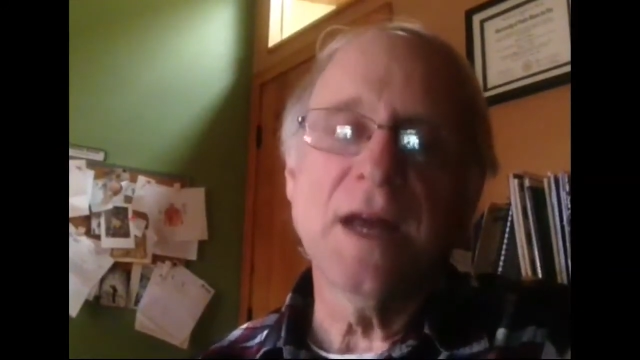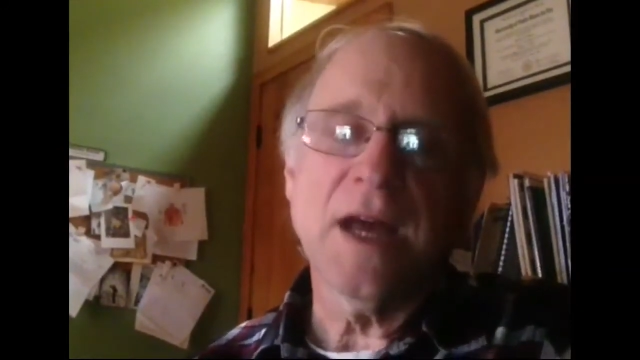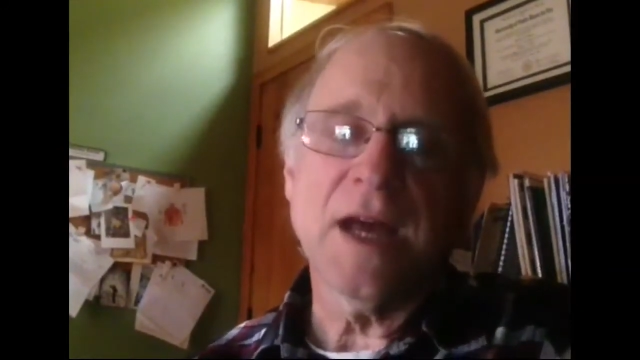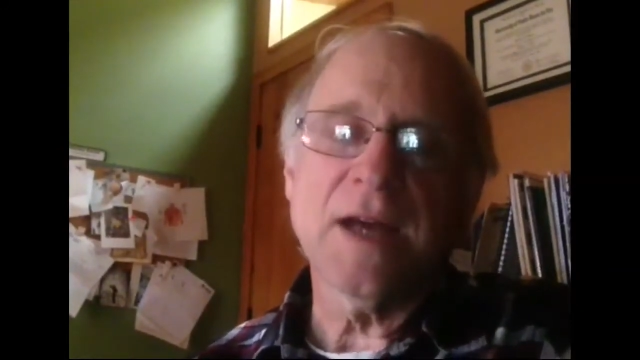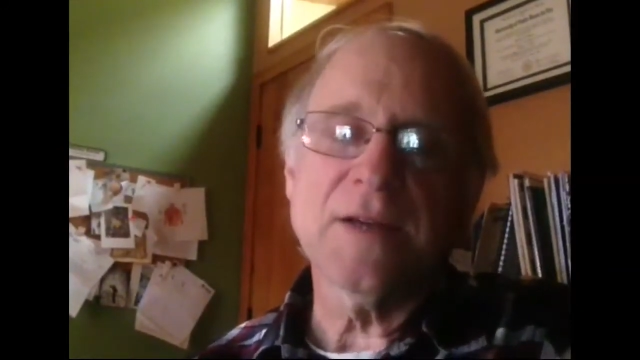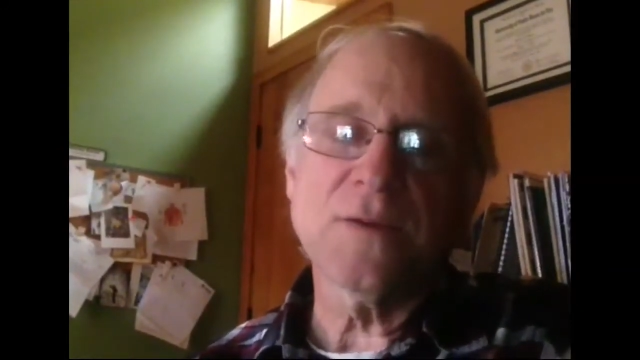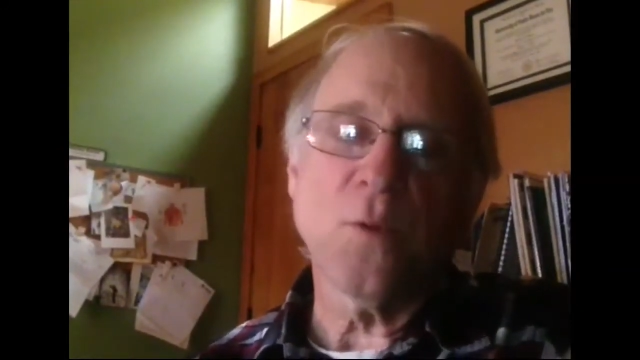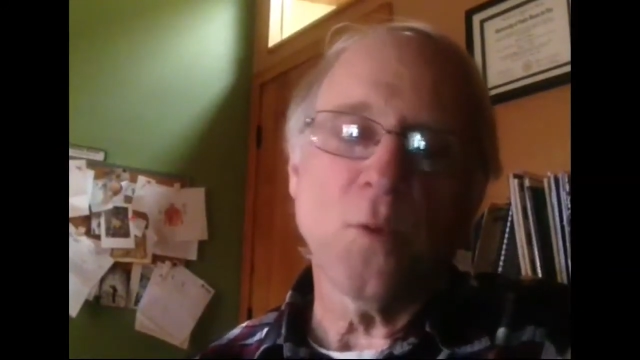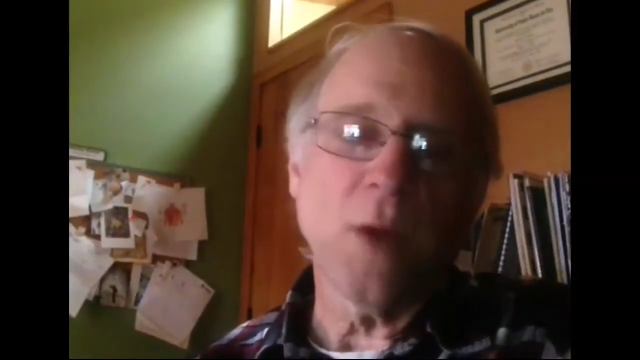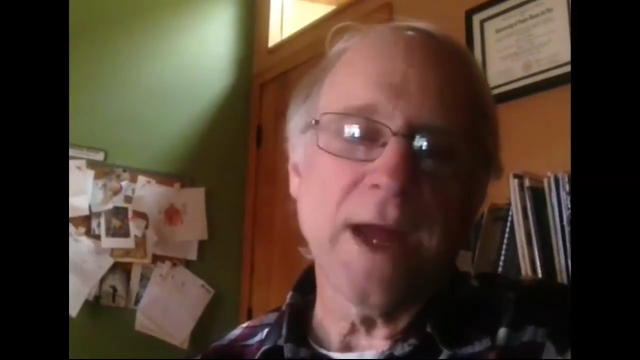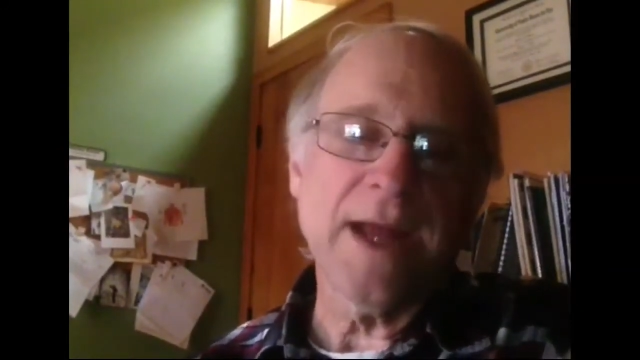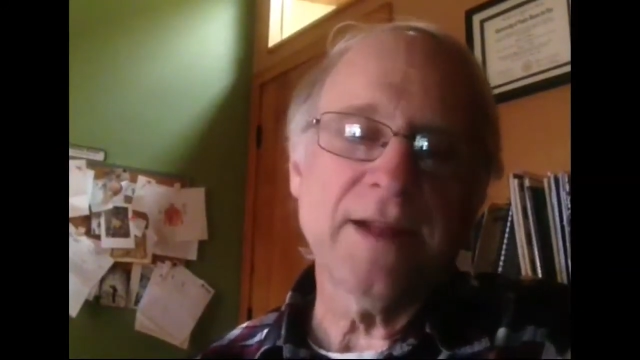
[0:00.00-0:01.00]
as
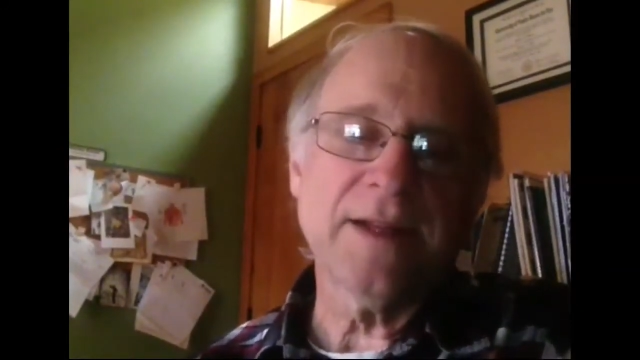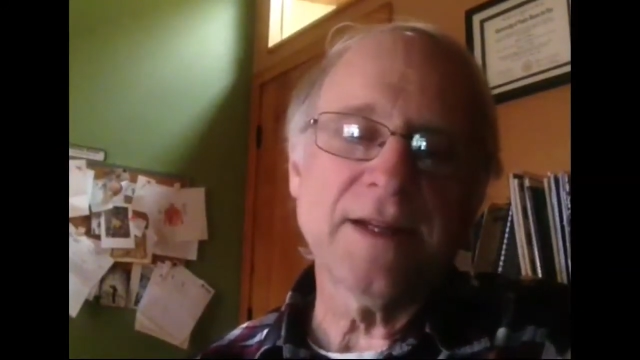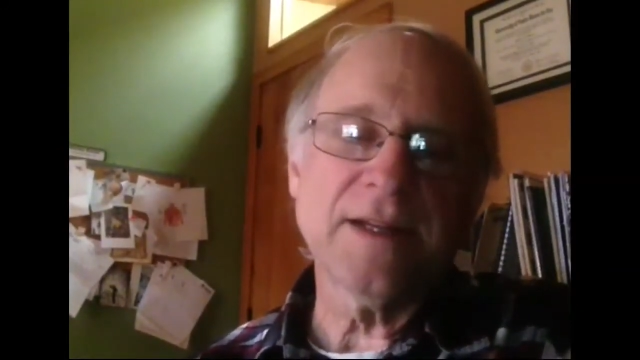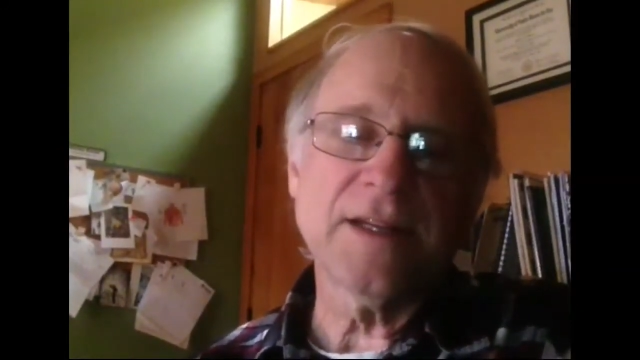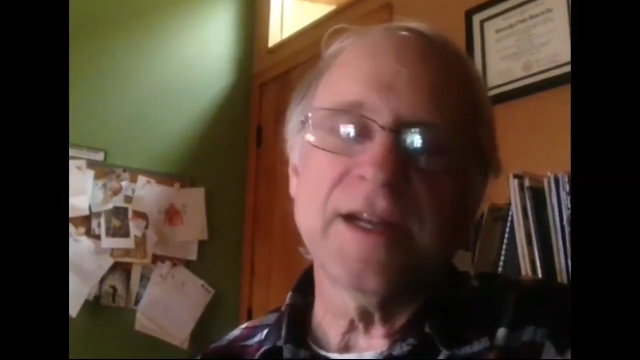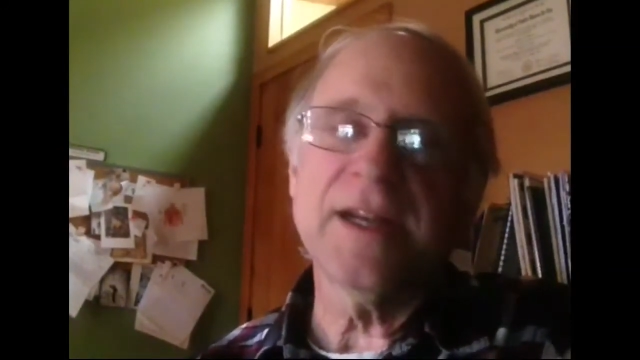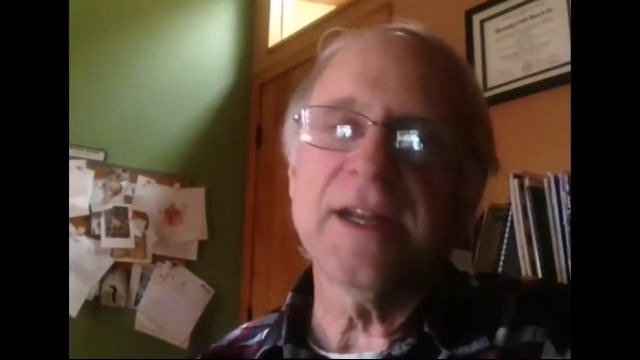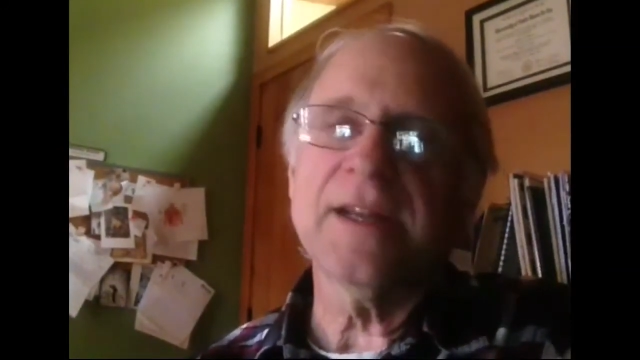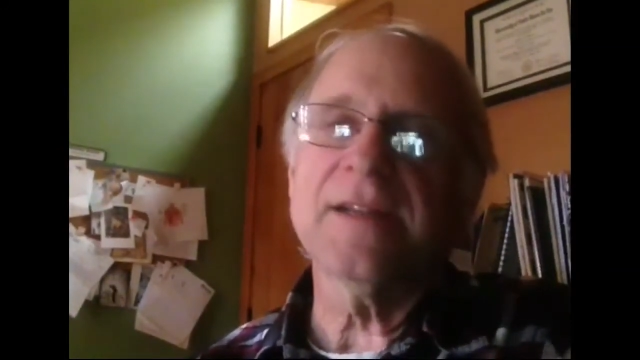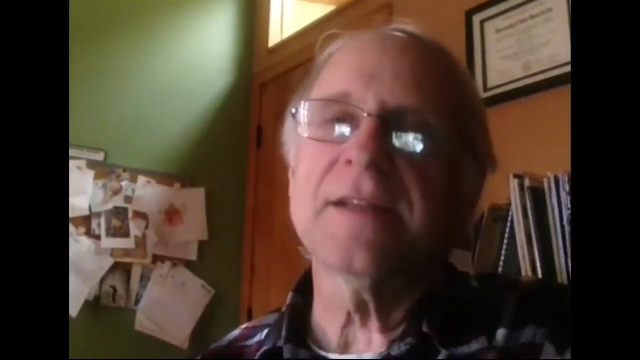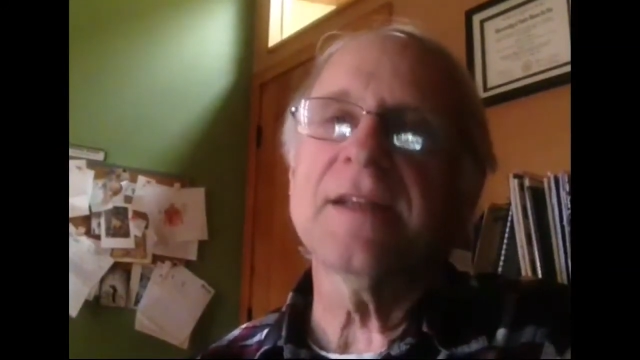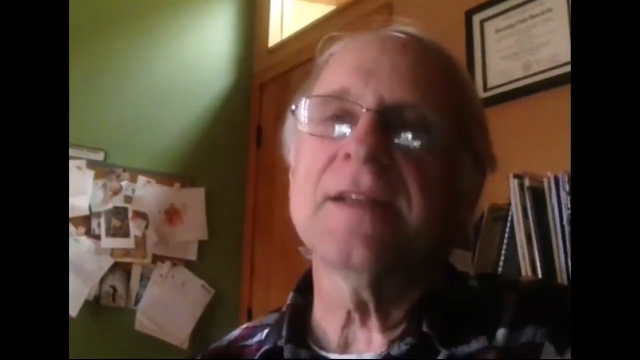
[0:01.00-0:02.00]
Waylon
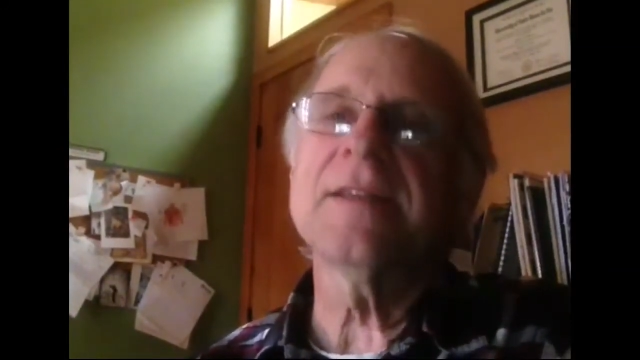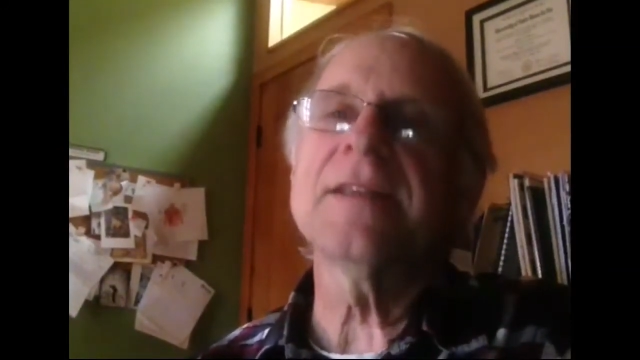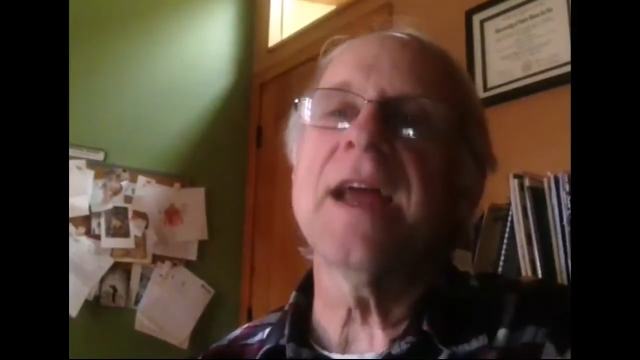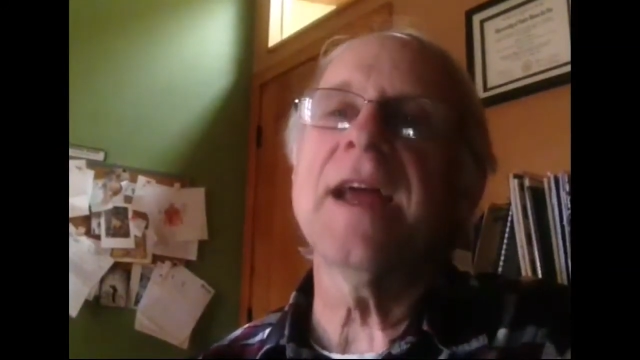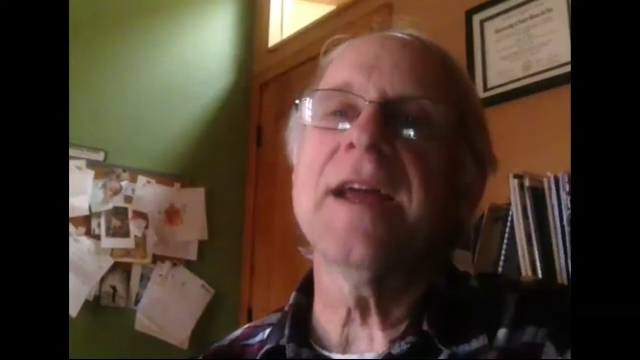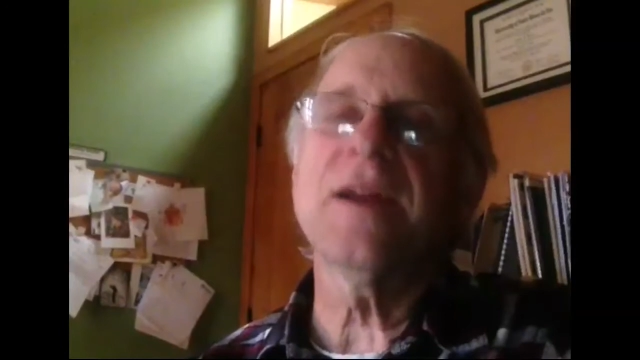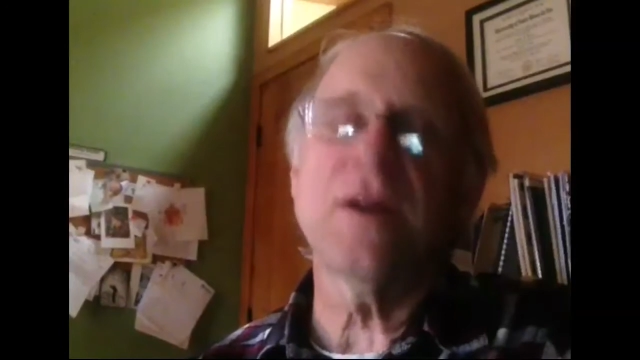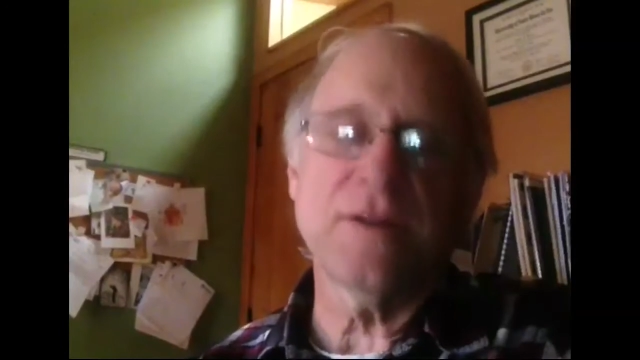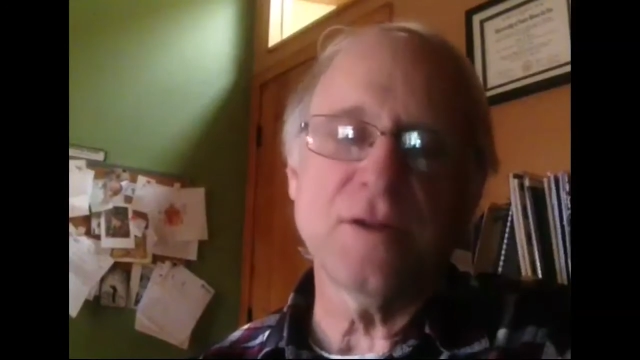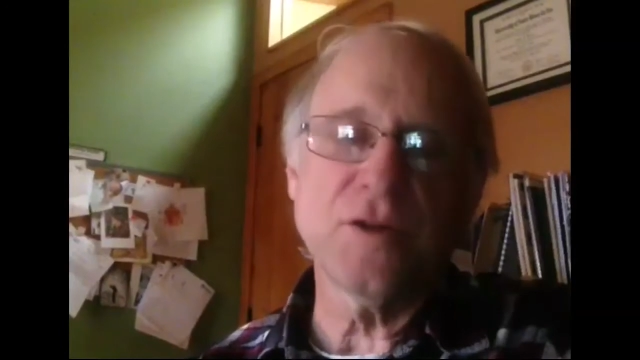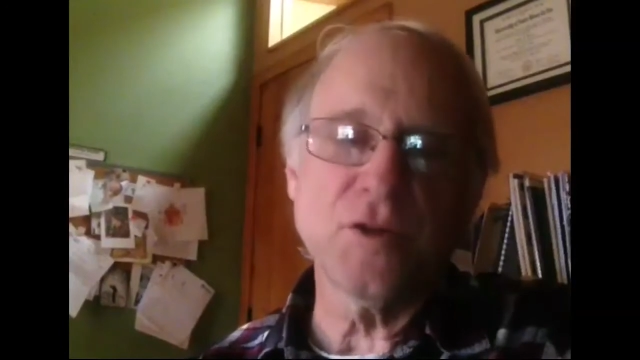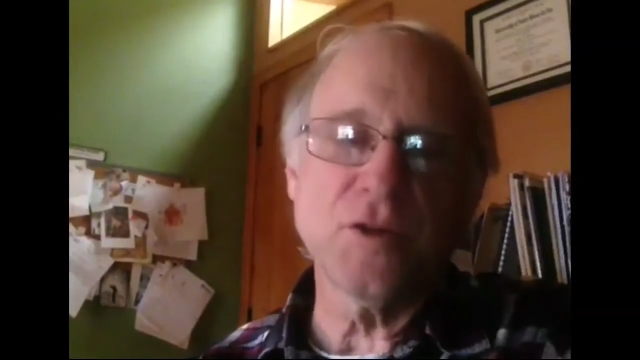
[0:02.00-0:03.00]
Jennings sang on
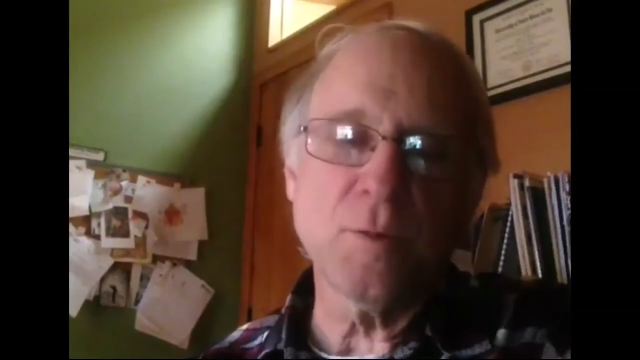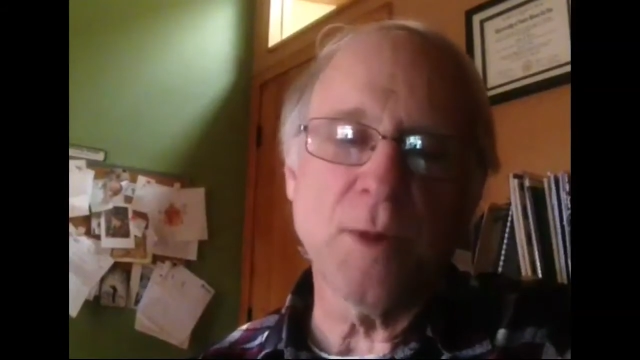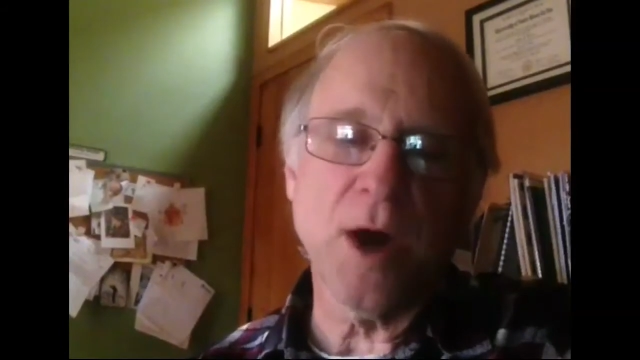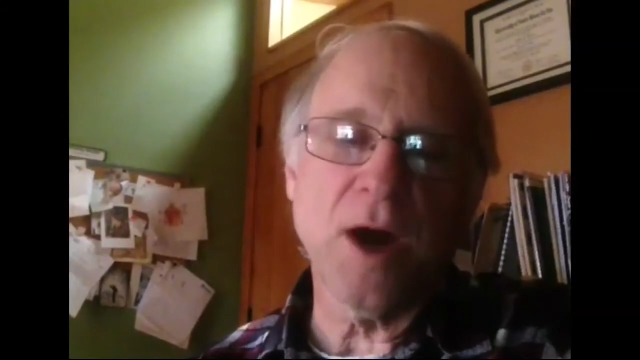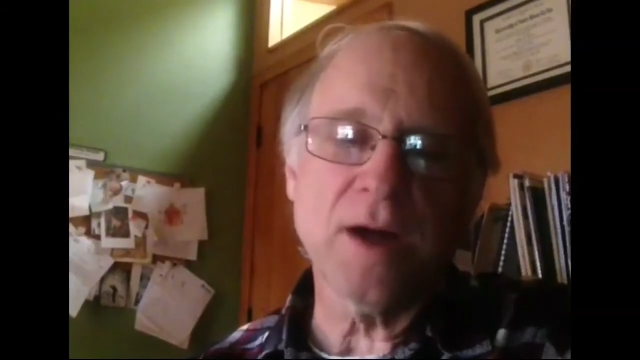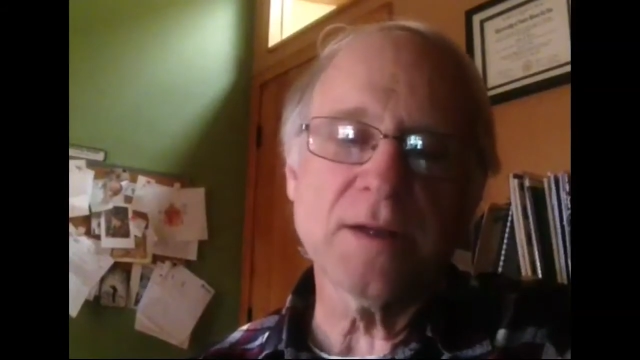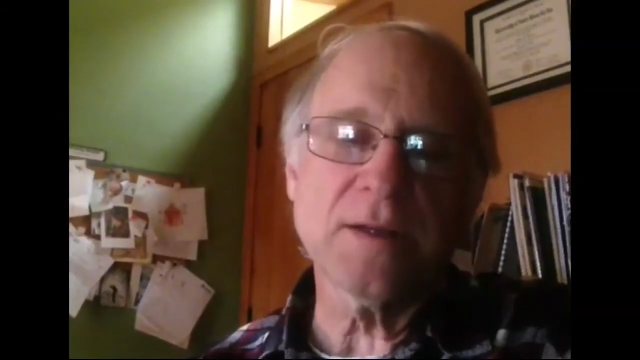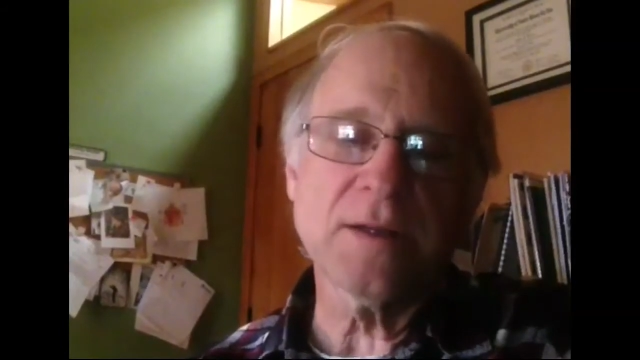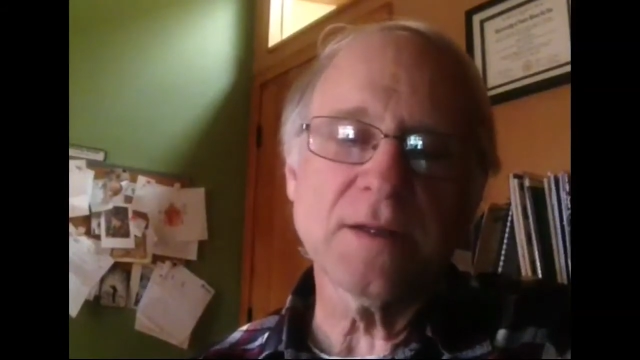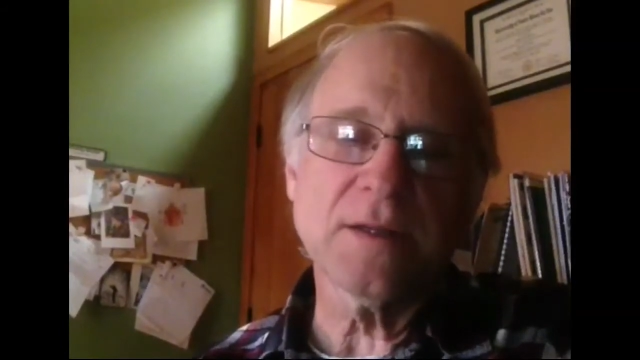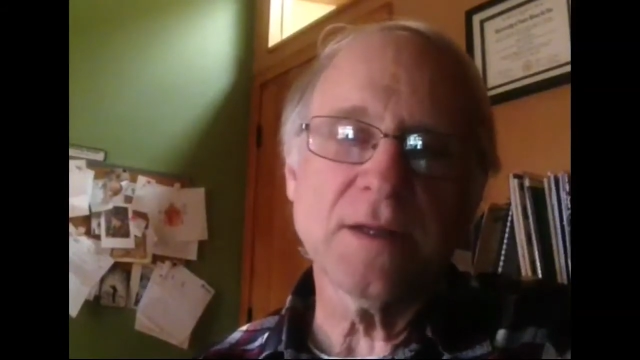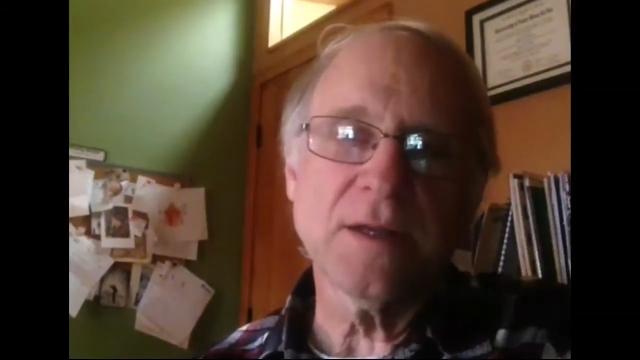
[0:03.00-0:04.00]
the jukebox.